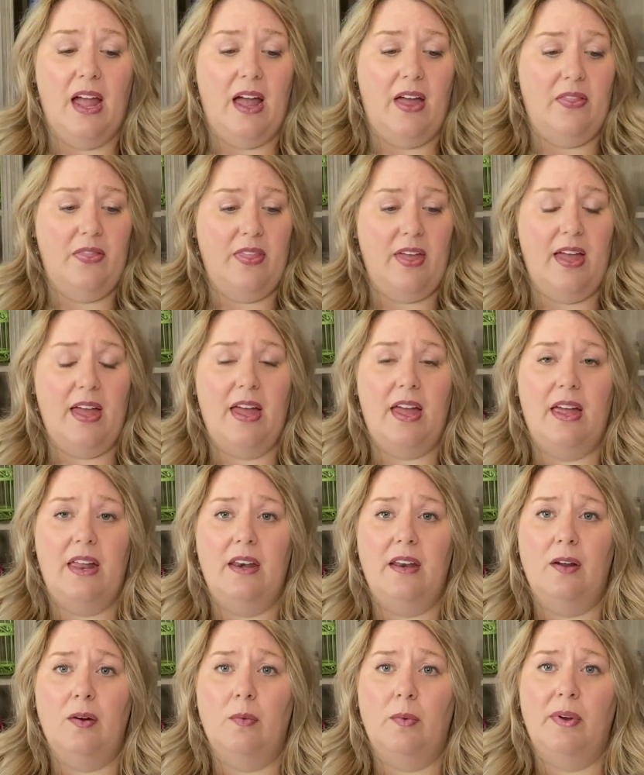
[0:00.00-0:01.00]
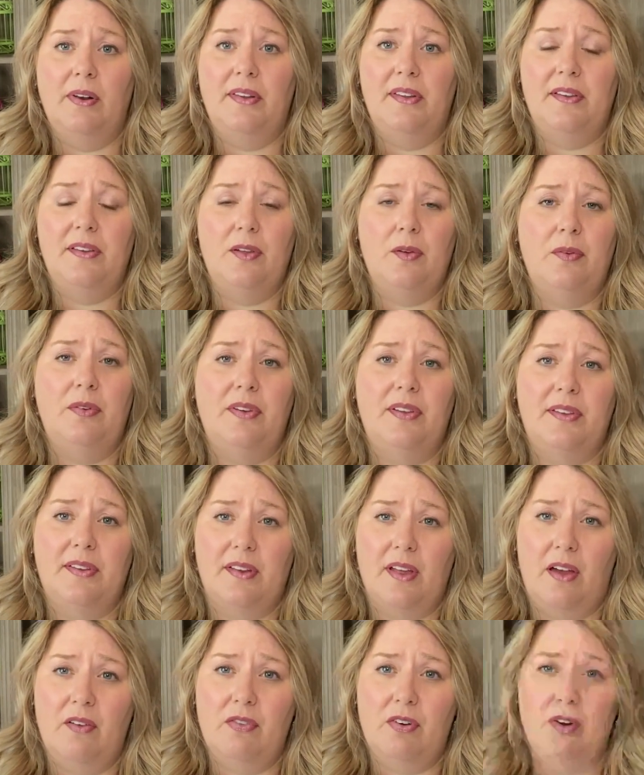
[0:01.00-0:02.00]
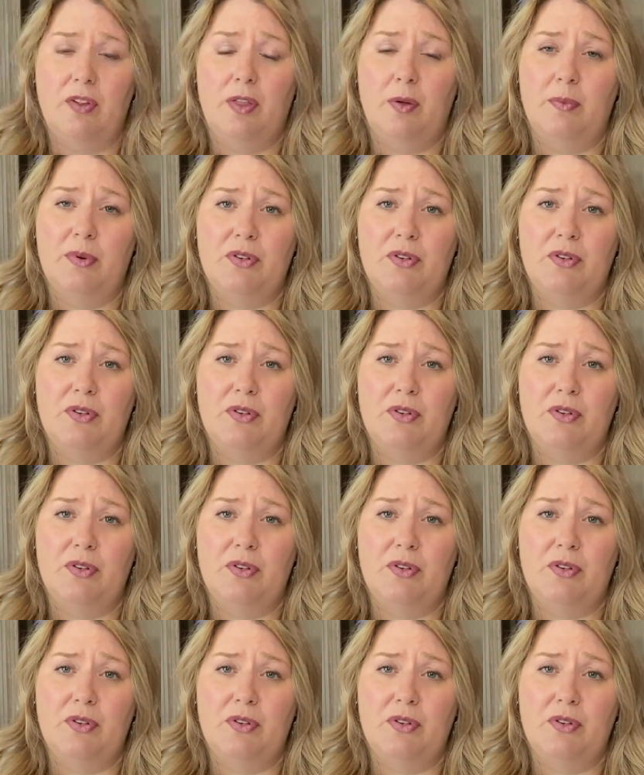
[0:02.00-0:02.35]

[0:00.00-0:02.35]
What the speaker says: And then once you discover the